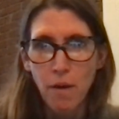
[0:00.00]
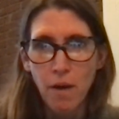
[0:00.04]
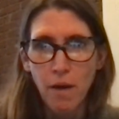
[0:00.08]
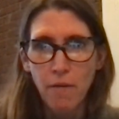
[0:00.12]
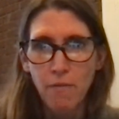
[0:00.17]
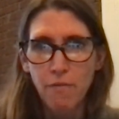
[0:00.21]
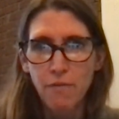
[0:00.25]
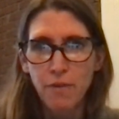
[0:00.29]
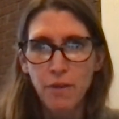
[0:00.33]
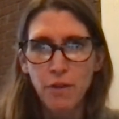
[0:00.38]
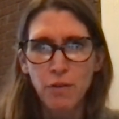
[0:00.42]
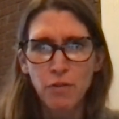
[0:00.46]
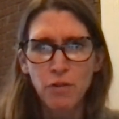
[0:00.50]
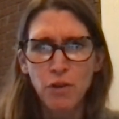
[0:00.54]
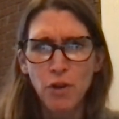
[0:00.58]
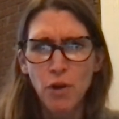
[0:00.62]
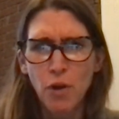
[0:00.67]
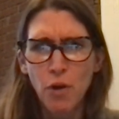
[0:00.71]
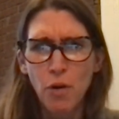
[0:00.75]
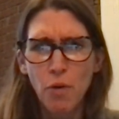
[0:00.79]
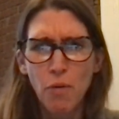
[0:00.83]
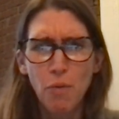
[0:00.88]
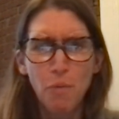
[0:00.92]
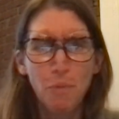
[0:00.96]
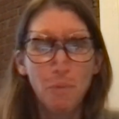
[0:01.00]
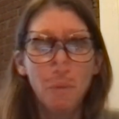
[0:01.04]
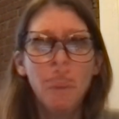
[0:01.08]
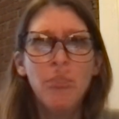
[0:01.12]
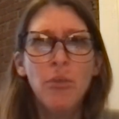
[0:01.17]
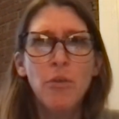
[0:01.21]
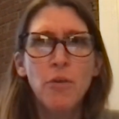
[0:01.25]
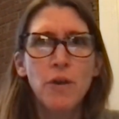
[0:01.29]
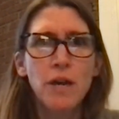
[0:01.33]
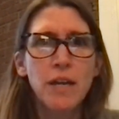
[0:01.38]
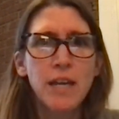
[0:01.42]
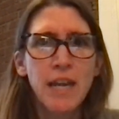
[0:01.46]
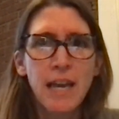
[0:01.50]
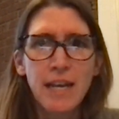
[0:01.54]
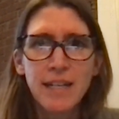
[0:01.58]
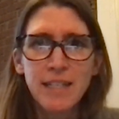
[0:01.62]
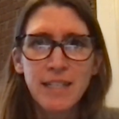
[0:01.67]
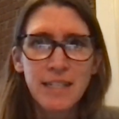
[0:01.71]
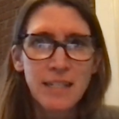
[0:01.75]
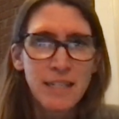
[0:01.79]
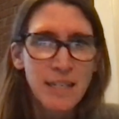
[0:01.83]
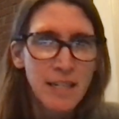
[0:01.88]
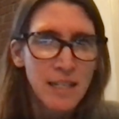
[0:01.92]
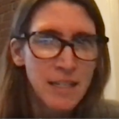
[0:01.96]
I feel no no
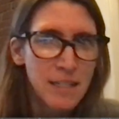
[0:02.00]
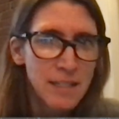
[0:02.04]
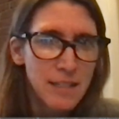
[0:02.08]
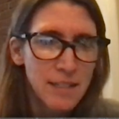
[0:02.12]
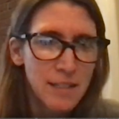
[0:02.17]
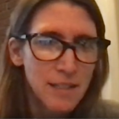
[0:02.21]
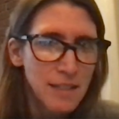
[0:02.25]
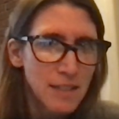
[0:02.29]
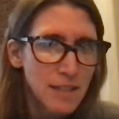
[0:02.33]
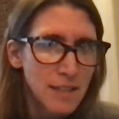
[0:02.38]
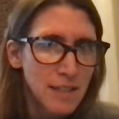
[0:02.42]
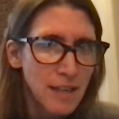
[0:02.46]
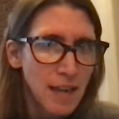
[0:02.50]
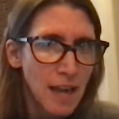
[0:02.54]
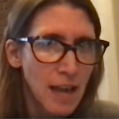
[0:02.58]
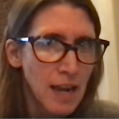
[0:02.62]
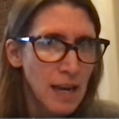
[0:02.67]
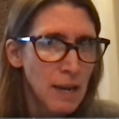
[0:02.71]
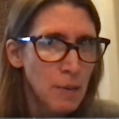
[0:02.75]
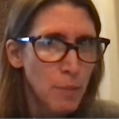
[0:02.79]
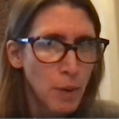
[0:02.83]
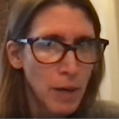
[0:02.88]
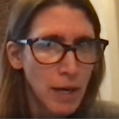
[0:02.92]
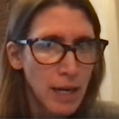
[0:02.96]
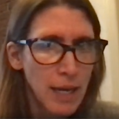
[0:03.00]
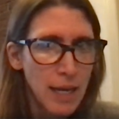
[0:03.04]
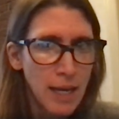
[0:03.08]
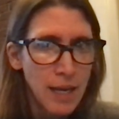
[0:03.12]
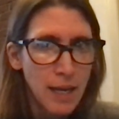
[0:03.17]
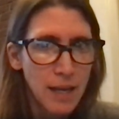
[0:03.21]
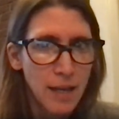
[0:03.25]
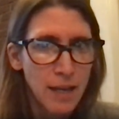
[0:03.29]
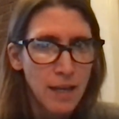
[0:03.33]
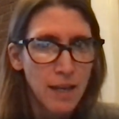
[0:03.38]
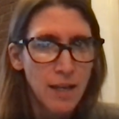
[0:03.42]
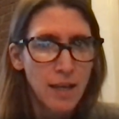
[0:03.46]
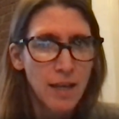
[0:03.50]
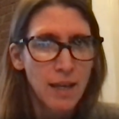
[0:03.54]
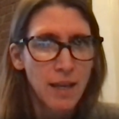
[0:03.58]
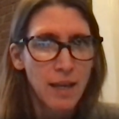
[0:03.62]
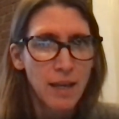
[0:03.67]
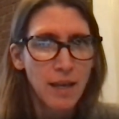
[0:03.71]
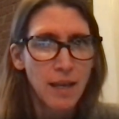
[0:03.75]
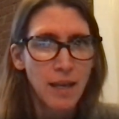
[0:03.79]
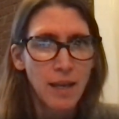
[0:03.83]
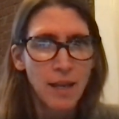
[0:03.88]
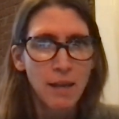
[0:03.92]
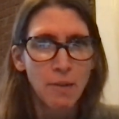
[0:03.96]
connectedness to anybody
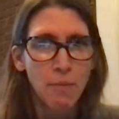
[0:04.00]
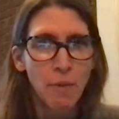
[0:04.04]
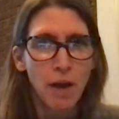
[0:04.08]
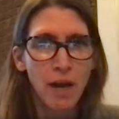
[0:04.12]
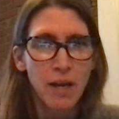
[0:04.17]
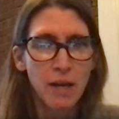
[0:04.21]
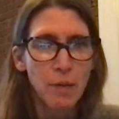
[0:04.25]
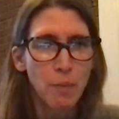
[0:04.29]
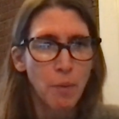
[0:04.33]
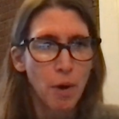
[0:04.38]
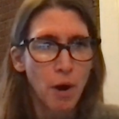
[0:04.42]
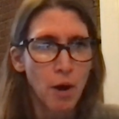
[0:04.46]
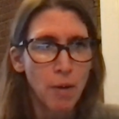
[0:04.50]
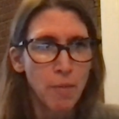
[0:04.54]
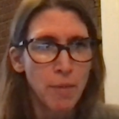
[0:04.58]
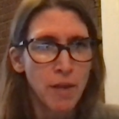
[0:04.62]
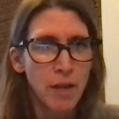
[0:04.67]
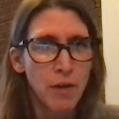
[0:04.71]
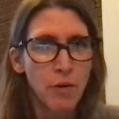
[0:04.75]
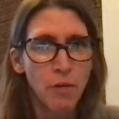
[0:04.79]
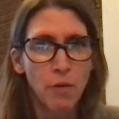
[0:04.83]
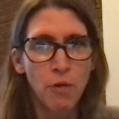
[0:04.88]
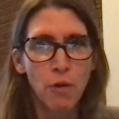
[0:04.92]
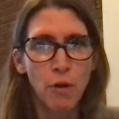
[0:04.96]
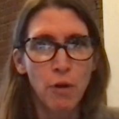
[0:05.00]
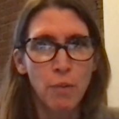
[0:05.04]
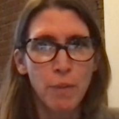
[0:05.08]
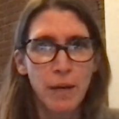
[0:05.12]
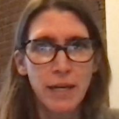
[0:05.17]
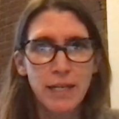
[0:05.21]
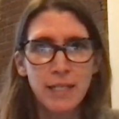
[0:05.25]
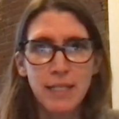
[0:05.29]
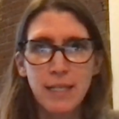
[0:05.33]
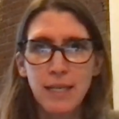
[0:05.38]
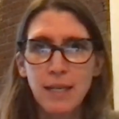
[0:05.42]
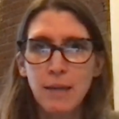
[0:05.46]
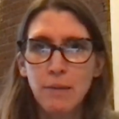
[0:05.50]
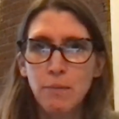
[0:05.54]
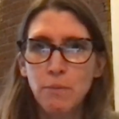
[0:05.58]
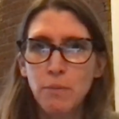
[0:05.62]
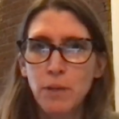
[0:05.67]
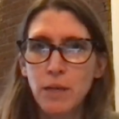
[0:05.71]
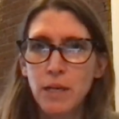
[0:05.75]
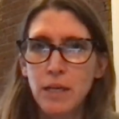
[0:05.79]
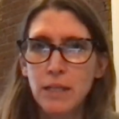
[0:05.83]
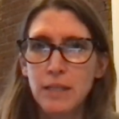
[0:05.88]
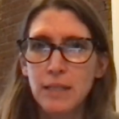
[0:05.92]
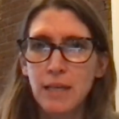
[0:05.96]
in my department or on my team
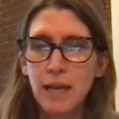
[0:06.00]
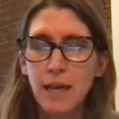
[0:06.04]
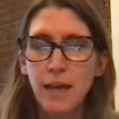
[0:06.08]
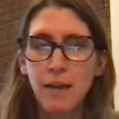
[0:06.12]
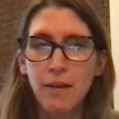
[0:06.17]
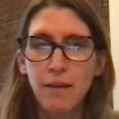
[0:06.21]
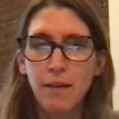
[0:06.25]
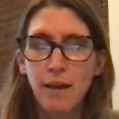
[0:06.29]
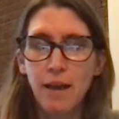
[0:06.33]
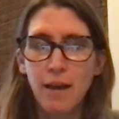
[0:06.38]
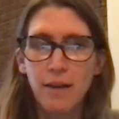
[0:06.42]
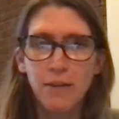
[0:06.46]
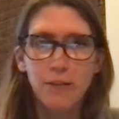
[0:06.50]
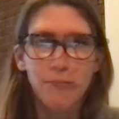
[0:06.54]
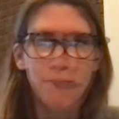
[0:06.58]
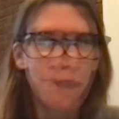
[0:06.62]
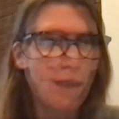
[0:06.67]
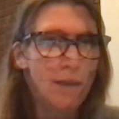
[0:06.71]
because I I,